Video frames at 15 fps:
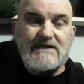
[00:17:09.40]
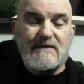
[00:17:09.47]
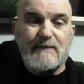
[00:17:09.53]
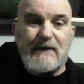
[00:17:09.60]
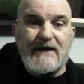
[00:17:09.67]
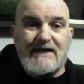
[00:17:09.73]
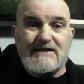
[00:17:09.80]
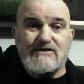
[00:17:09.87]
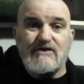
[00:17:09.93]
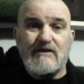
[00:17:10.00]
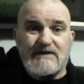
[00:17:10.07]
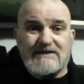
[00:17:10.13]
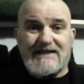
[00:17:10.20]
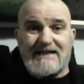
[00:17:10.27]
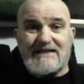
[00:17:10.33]
play. It's not the
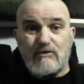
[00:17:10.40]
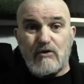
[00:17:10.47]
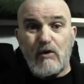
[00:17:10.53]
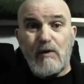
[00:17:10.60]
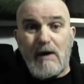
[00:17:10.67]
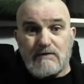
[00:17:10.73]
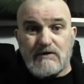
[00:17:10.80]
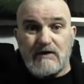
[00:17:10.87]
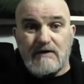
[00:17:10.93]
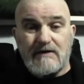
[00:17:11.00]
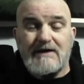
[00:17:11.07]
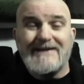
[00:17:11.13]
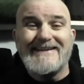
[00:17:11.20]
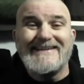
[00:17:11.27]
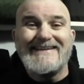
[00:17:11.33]
day you go out on,
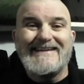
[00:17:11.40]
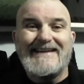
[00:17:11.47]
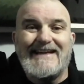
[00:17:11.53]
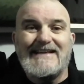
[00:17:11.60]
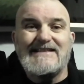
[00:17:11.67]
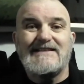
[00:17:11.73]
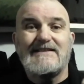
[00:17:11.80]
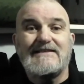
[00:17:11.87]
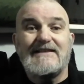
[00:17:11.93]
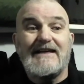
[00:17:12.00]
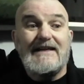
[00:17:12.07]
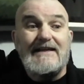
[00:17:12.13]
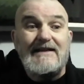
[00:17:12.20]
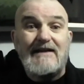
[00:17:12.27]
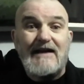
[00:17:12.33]
it's the
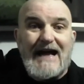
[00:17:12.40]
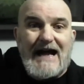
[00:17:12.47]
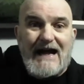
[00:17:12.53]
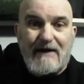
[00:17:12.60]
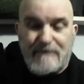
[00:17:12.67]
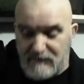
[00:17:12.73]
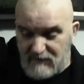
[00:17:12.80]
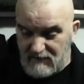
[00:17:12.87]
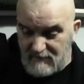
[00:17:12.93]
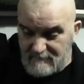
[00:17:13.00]
day after.